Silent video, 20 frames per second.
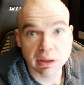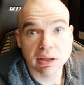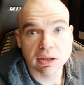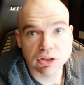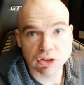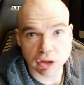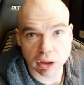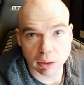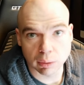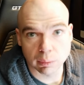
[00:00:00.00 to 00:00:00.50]

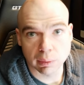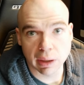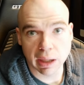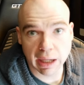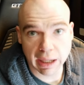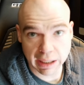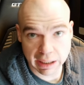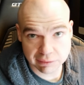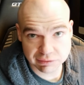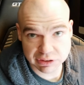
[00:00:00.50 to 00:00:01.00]
So,
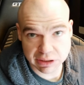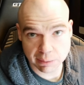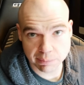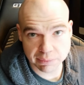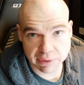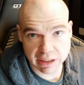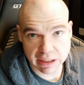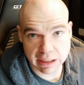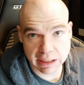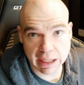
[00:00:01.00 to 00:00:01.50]
I have
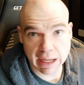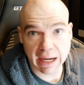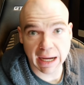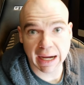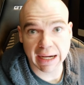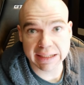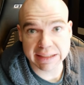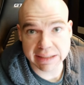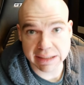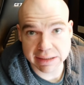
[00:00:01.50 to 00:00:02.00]
something
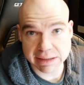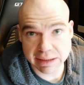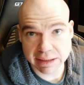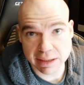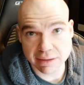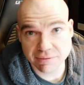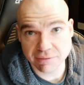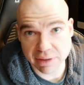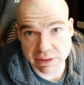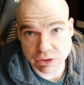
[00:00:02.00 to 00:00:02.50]
I need to
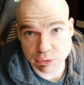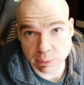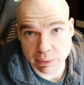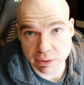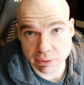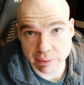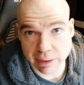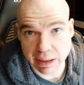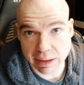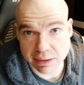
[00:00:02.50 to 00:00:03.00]
confess with
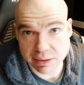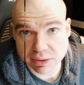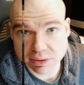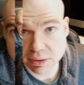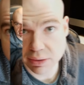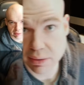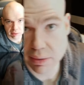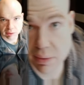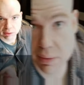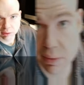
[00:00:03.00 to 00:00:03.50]
you guys.